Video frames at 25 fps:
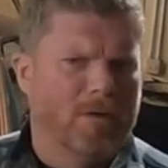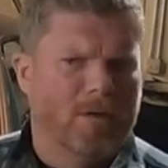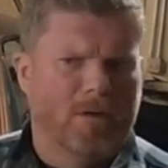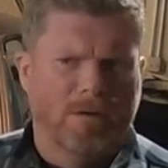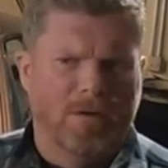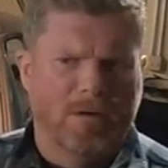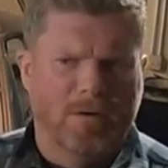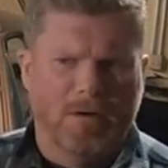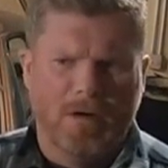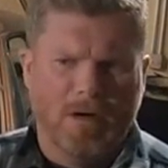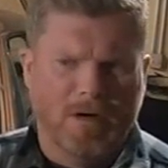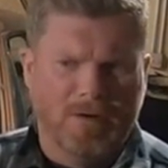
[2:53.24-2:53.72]

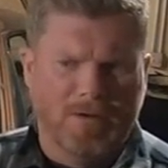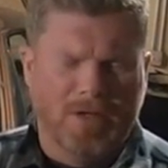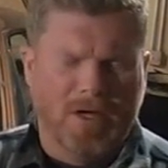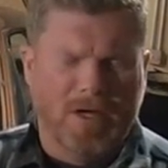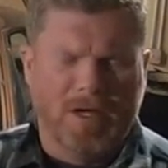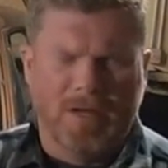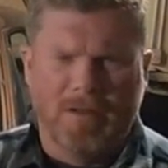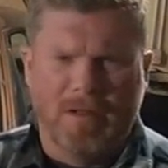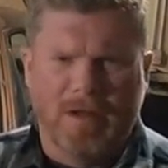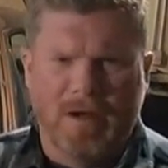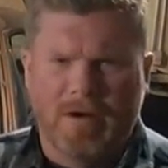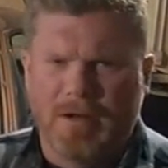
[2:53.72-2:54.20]
you're not
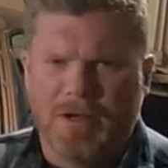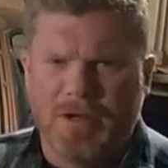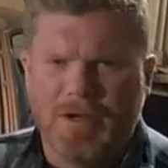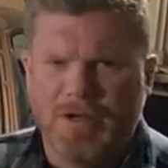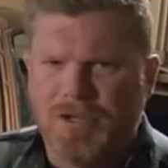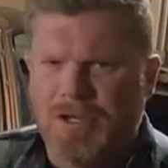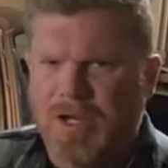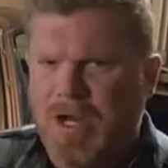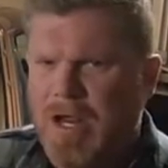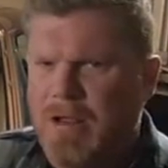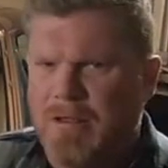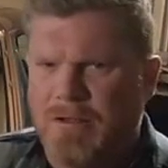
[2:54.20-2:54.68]
taking the air
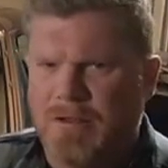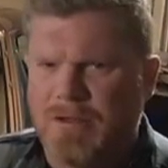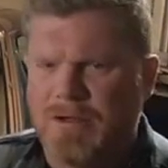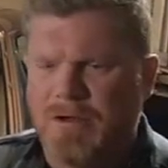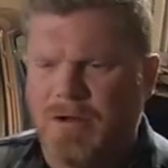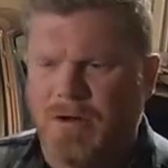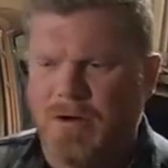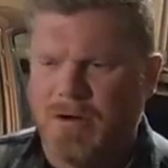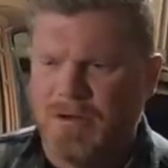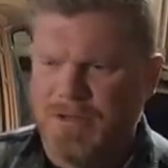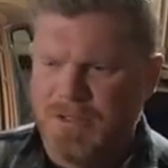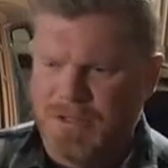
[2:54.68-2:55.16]
conditioning out of this
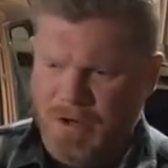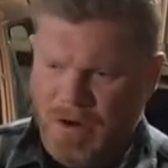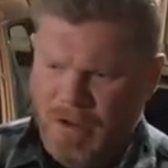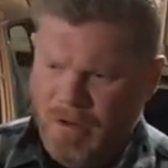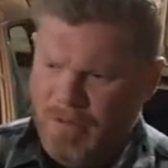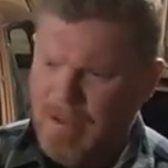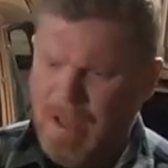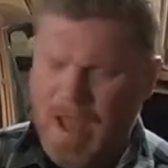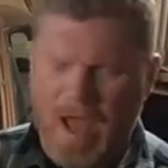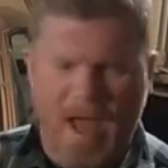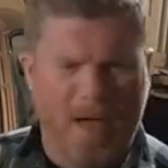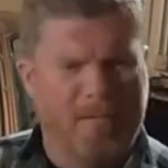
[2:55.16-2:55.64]
car." I said, "Oh
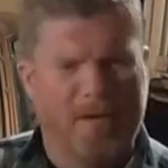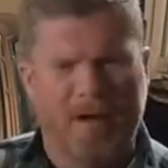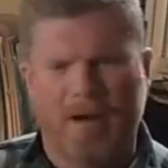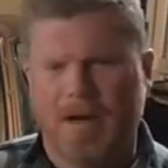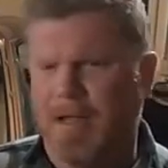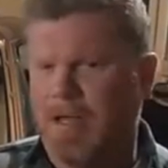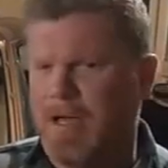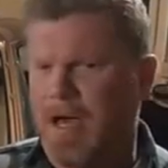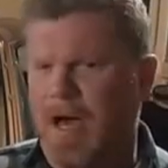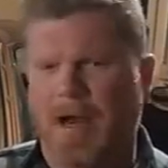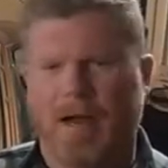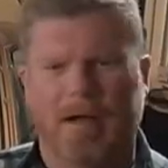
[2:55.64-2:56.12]
yeah, I'm going to
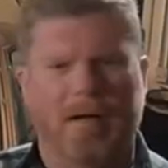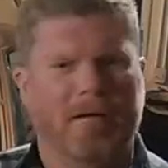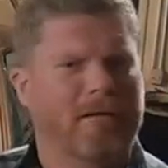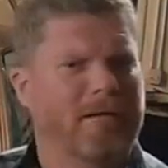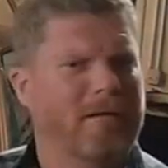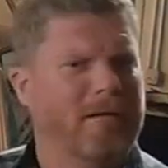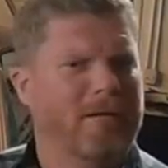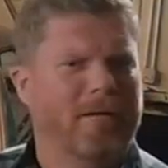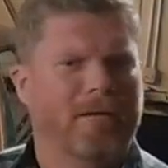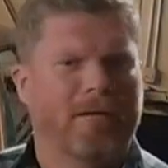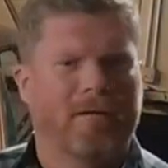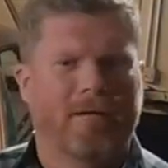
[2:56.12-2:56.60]
gut it.
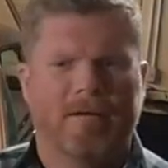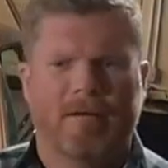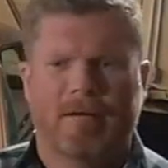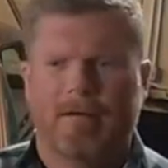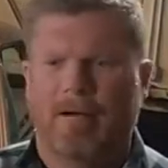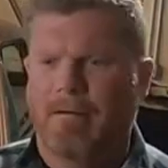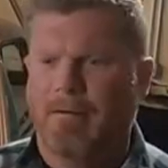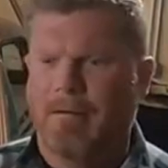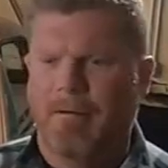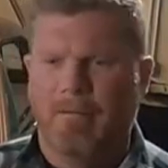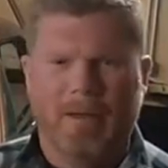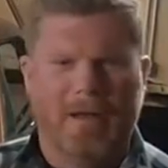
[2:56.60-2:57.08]

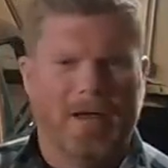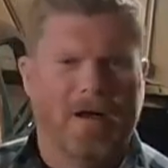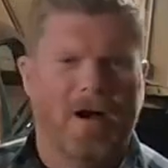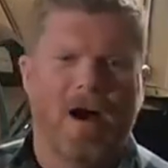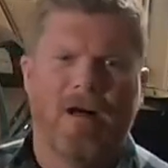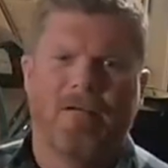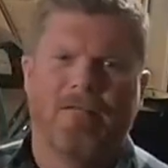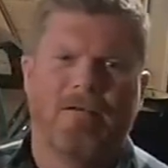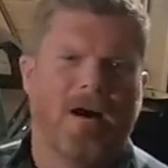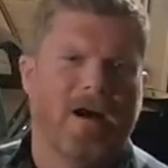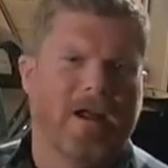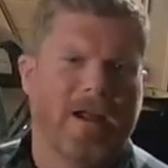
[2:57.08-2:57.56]
I'm going to make a
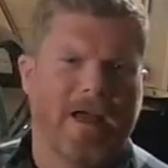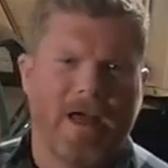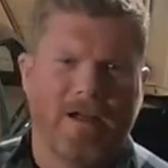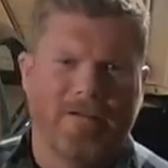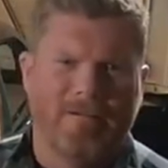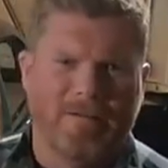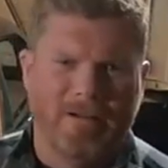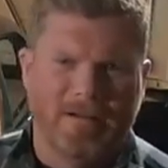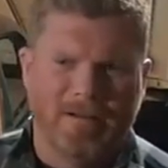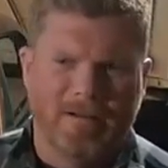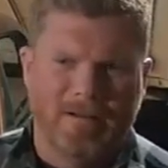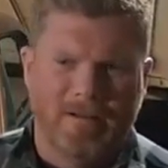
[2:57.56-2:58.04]
hot rod out
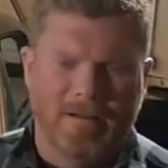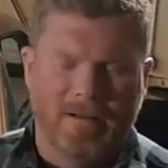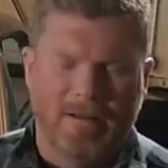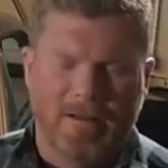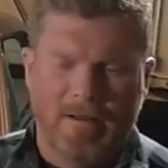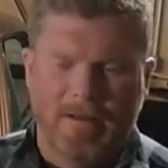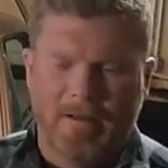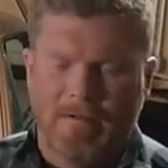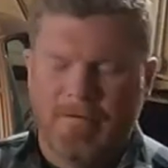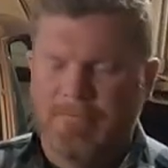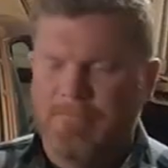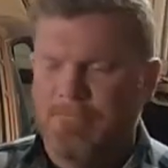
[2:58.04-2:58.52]
of it."
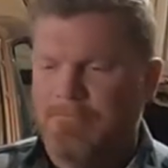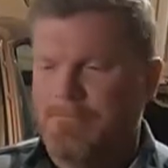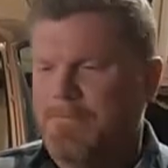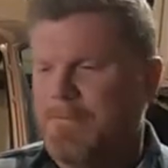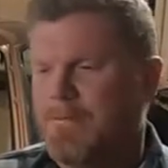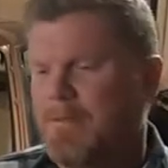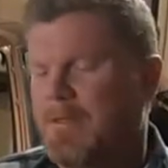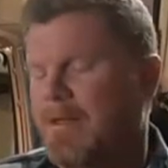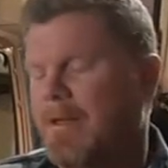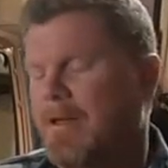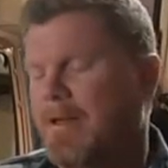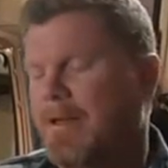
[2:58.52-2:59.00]

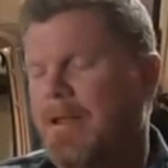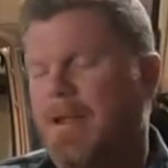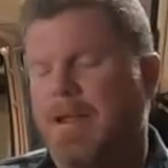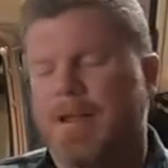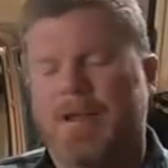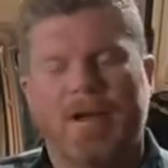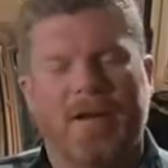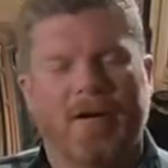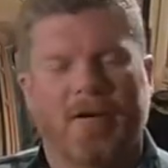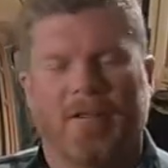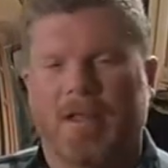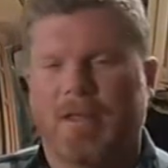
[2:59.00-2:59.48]
He
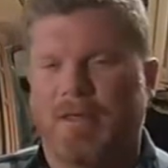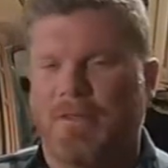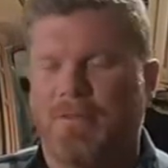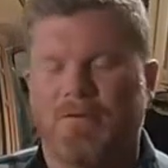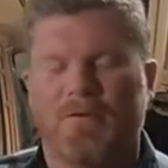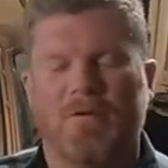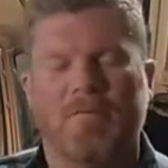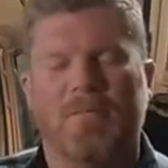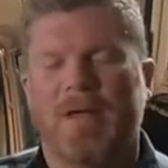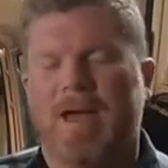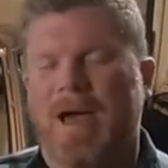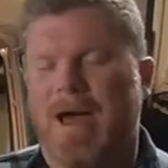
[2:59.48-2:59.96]
nearly
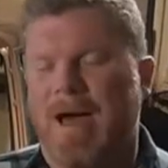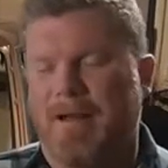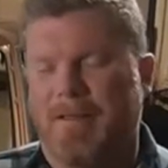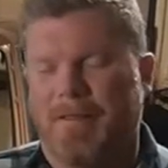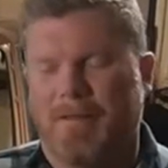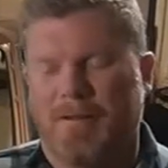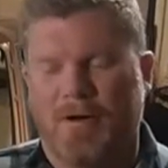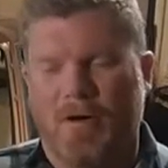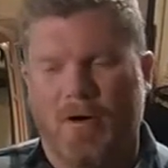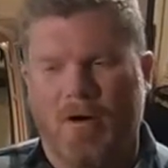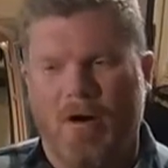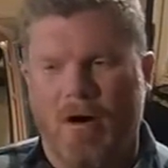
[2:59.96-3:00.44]
threw me out of
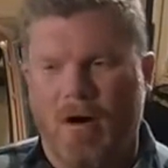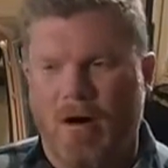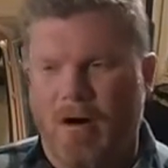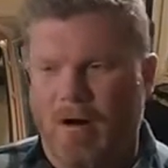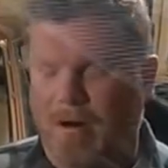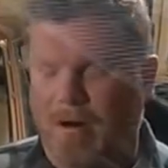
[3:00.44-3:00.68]
the car.